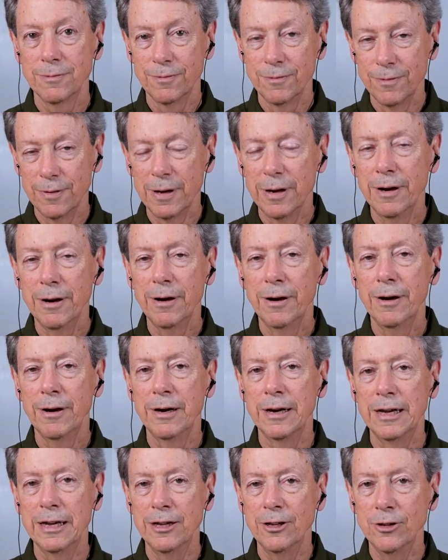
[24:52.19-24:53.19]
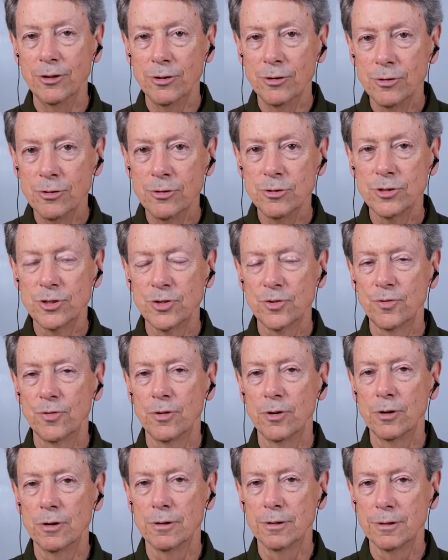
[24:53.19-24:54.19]
Very
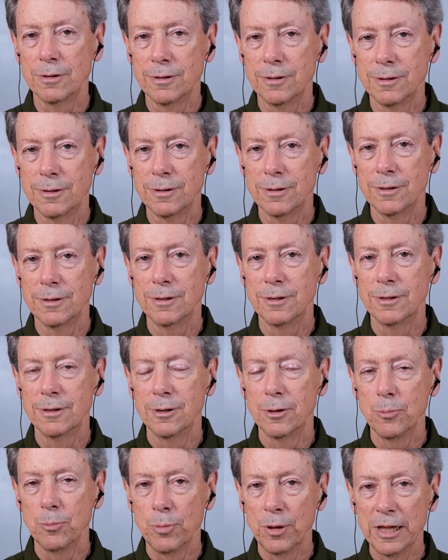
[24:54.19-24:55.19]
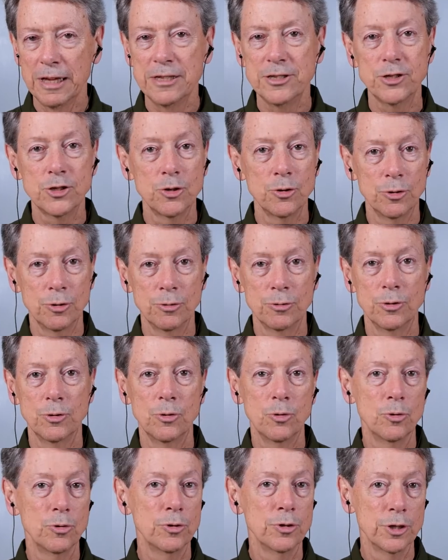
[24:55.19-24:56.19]
useful place to,
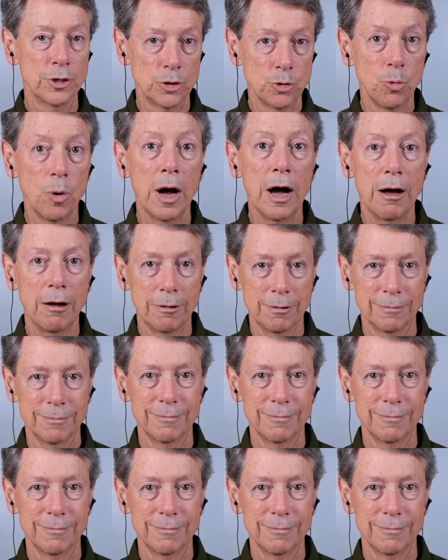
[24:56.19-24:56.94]
to dwell.